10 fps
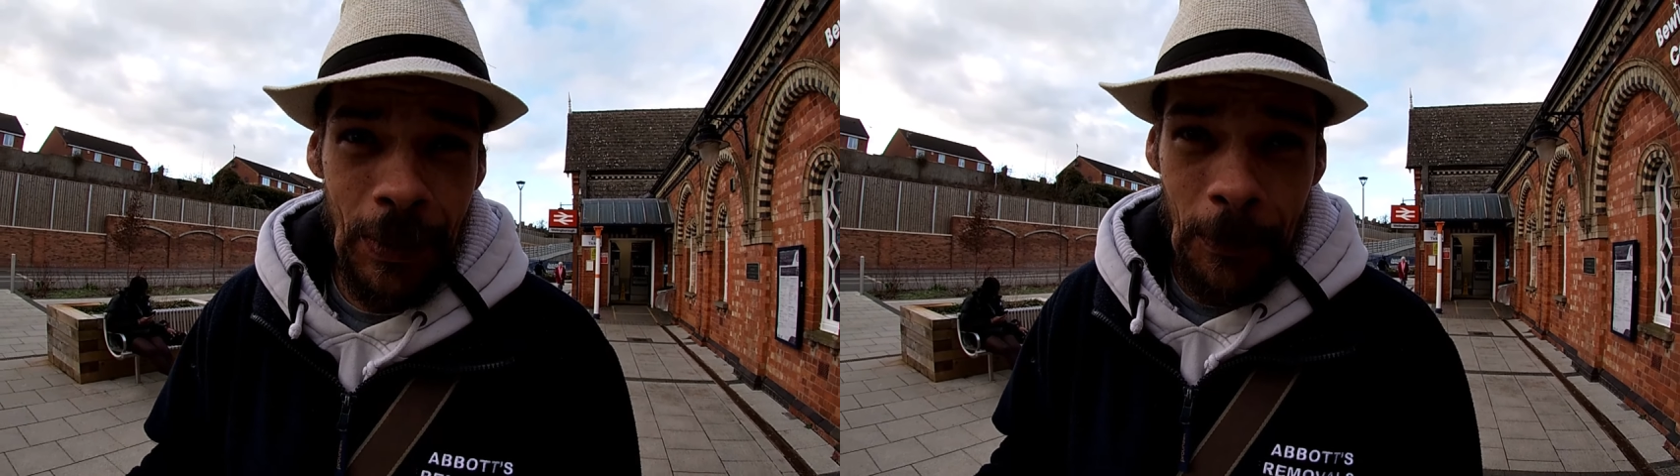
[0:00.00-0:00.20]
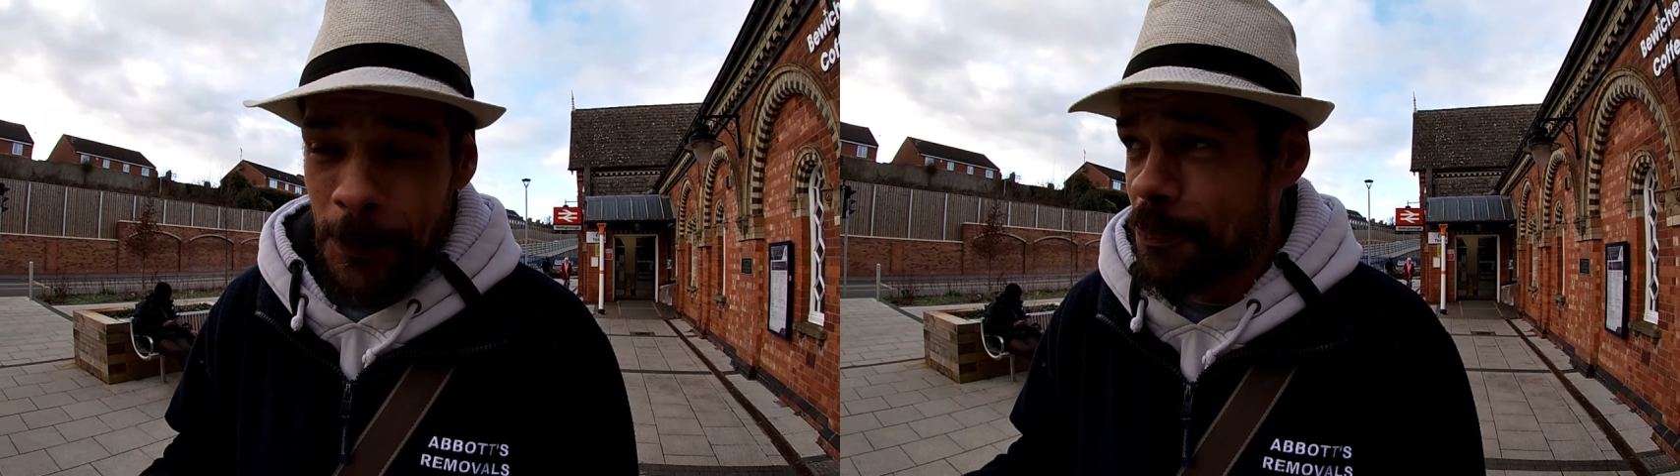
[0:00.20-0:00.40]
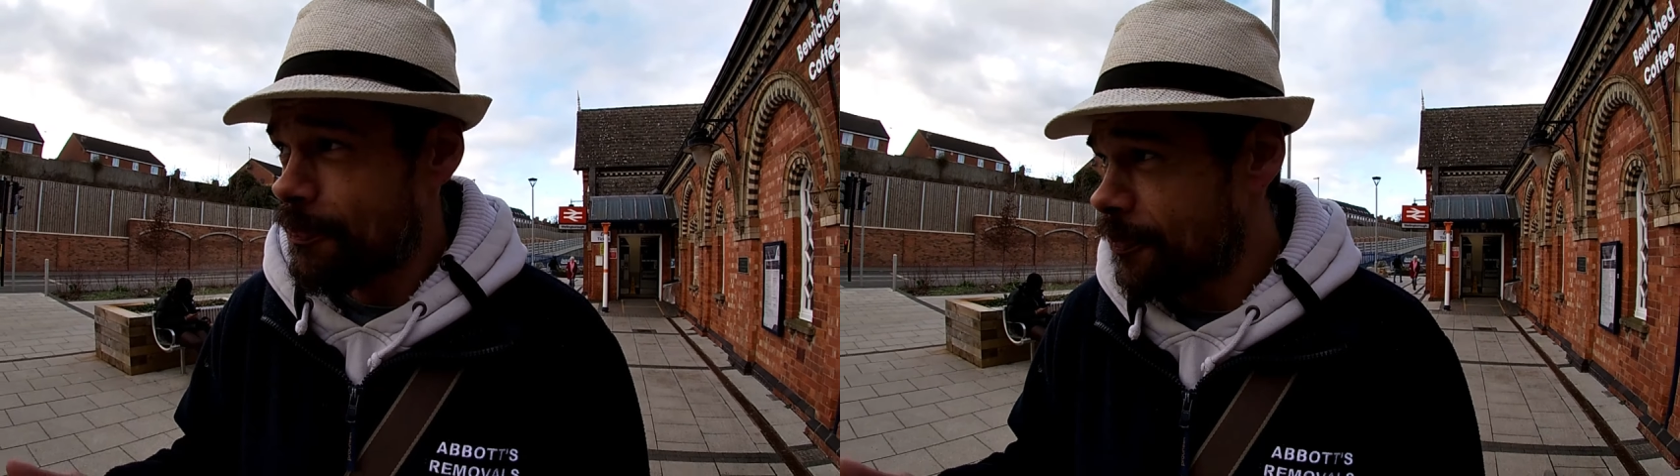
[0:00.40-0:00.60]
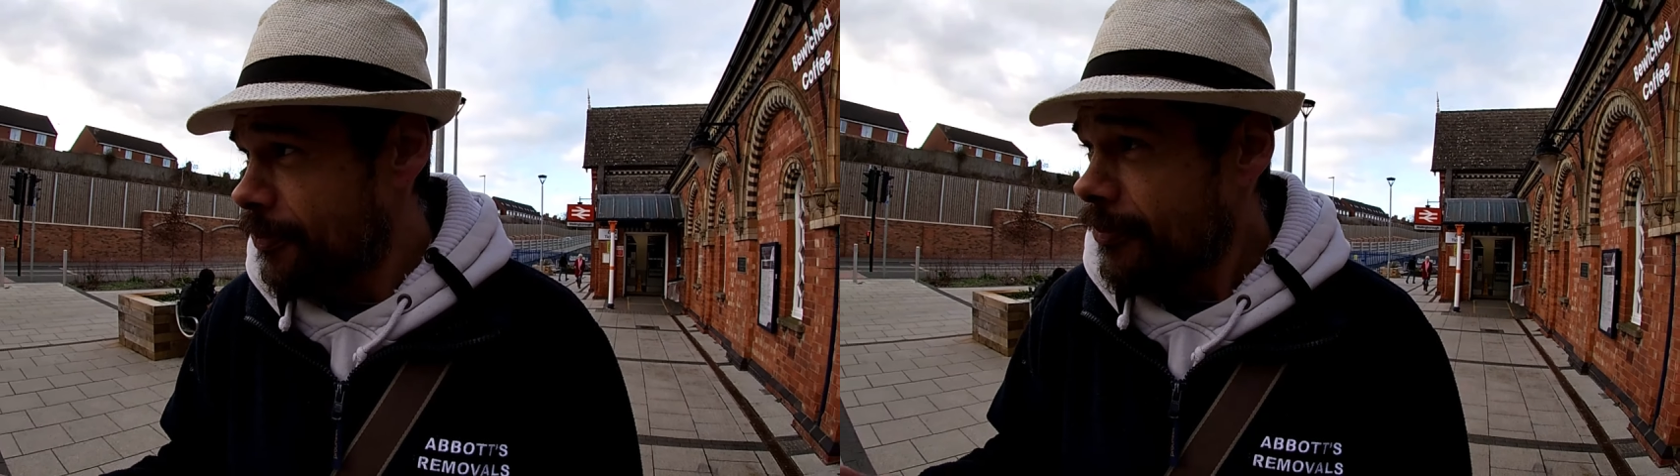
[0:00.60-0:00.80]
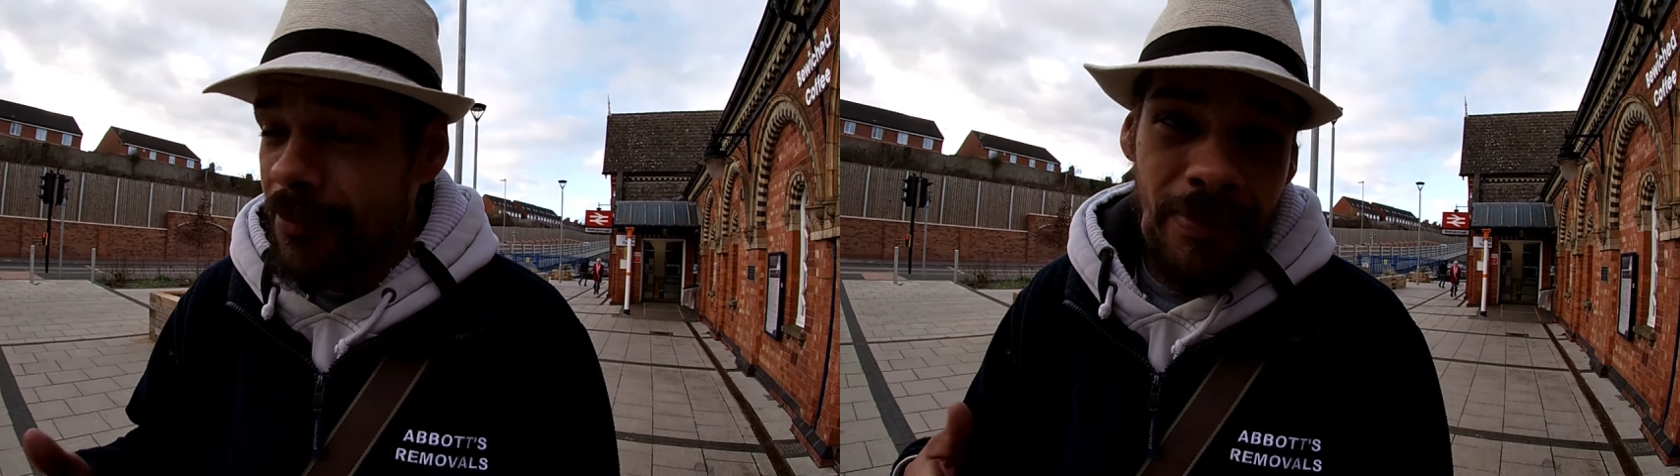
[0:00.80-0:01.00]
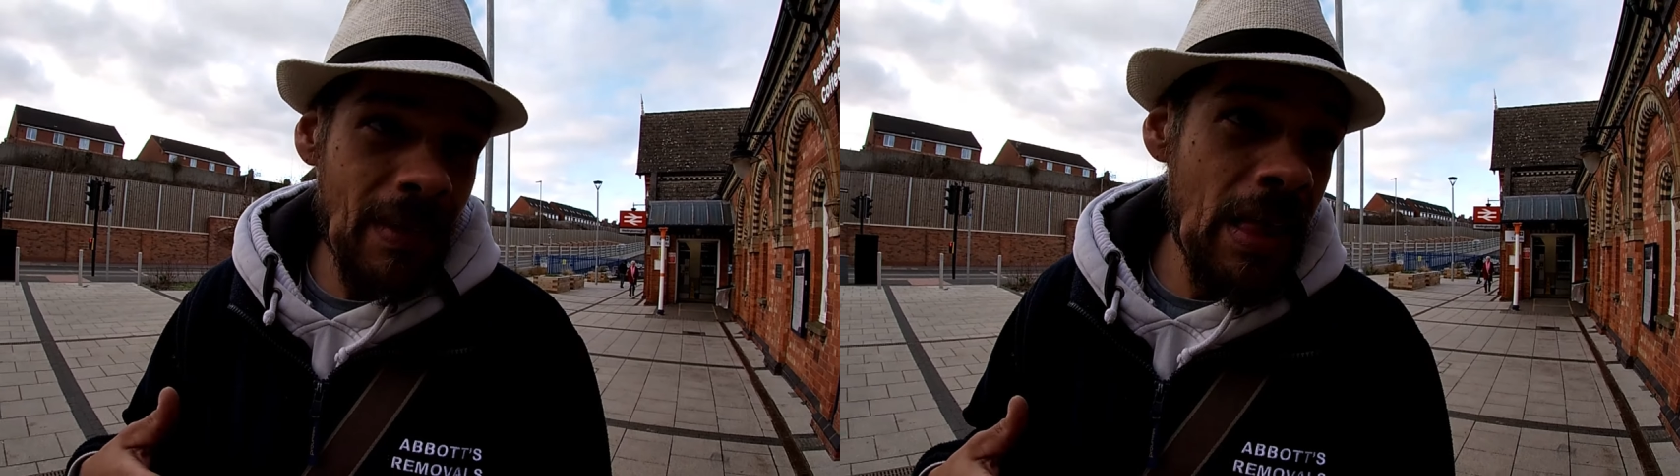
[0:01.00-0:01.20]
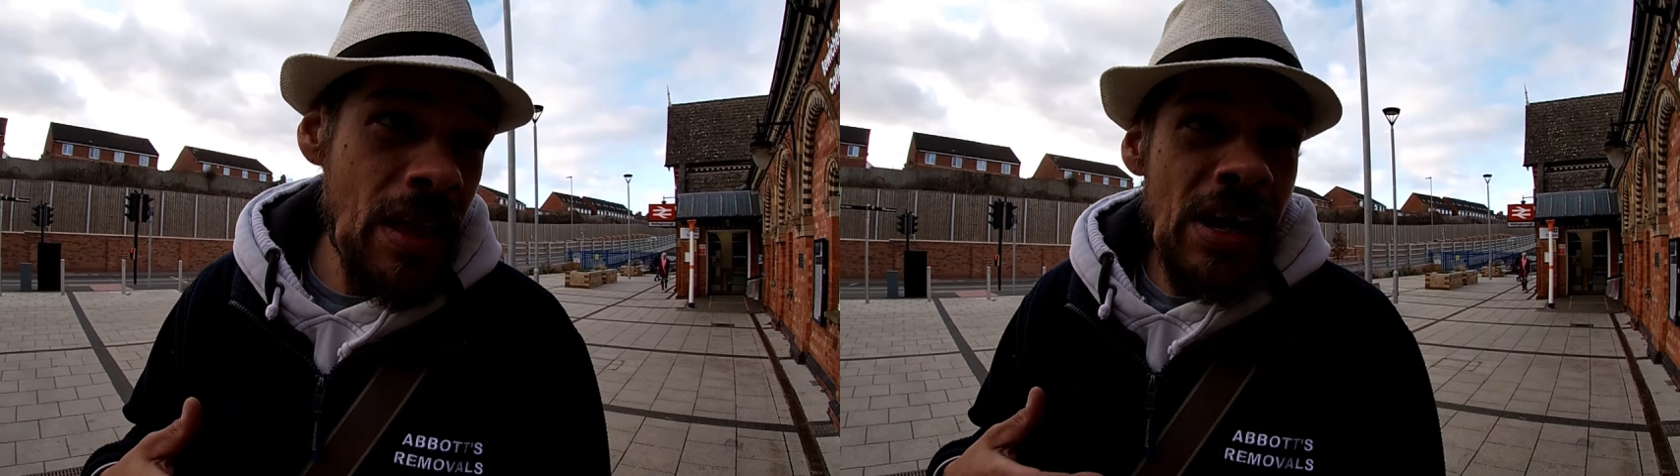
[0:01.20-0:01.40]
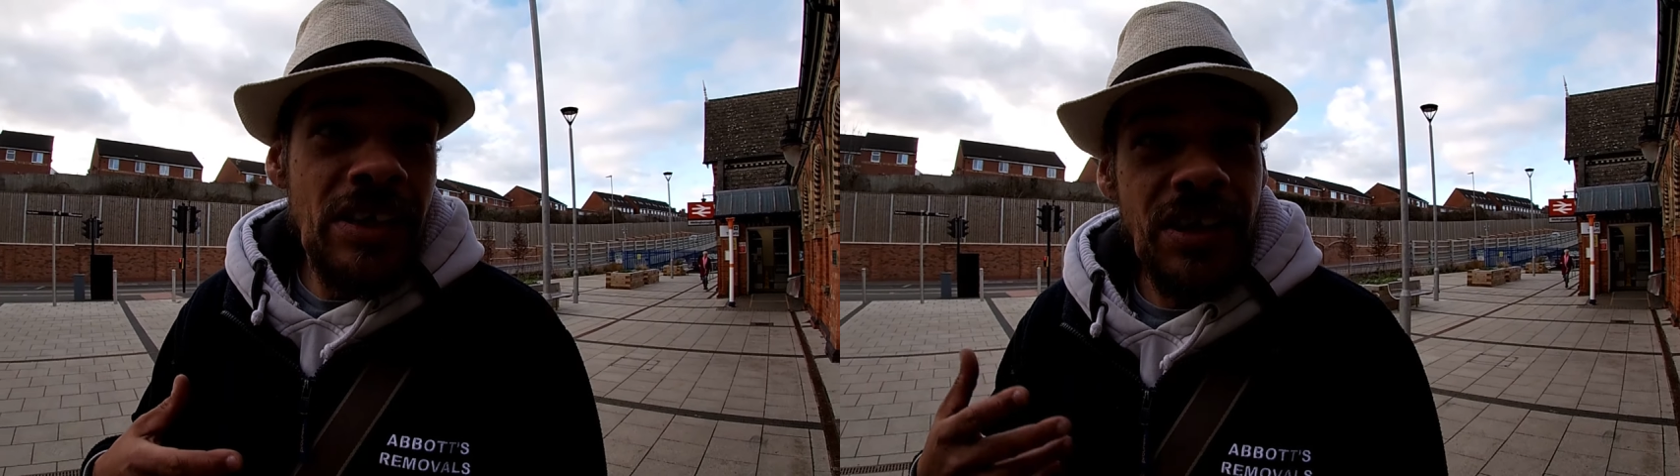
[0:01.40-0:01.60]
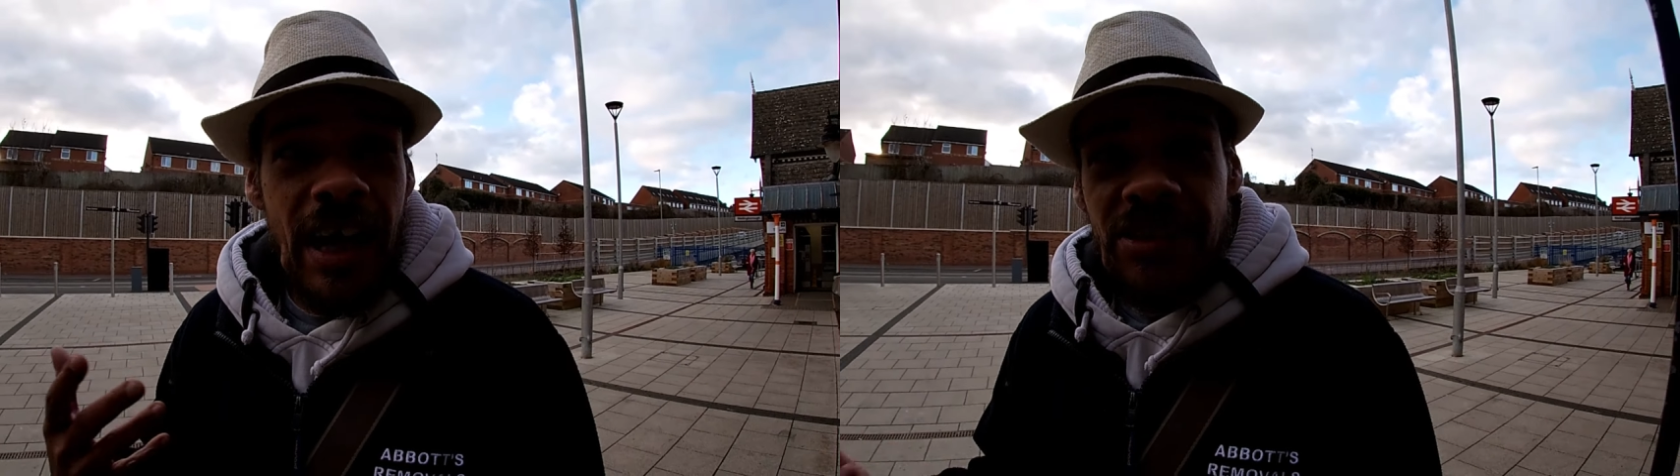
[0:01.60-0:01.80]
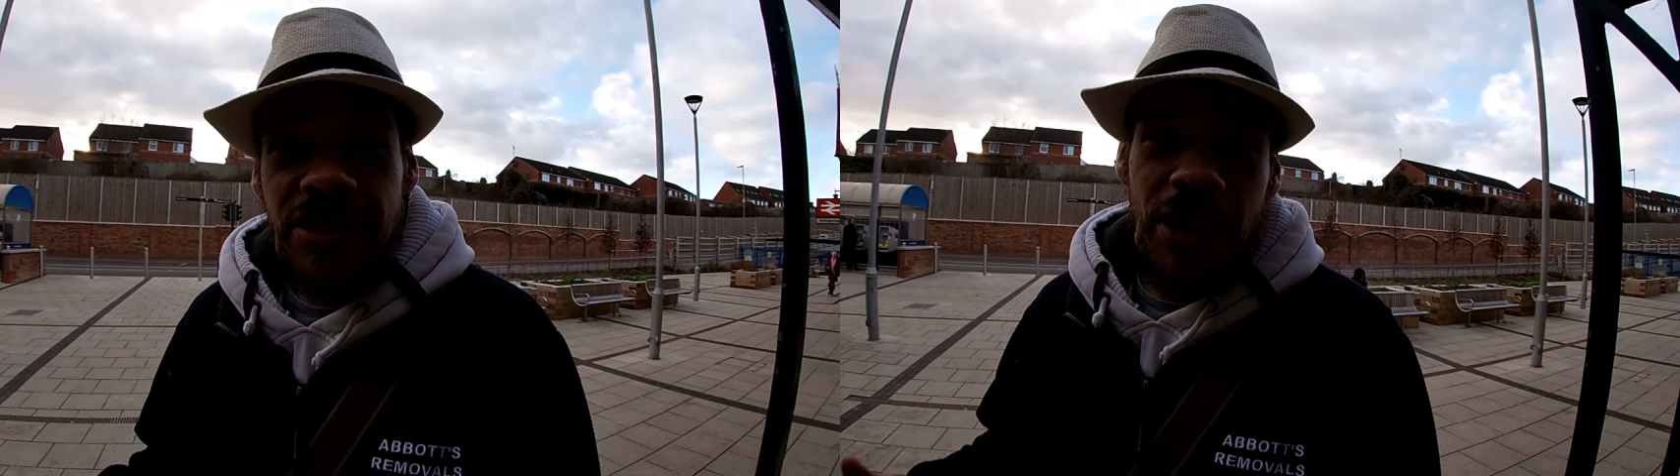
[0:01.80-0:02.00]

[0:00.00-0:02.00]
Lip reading: all. So as you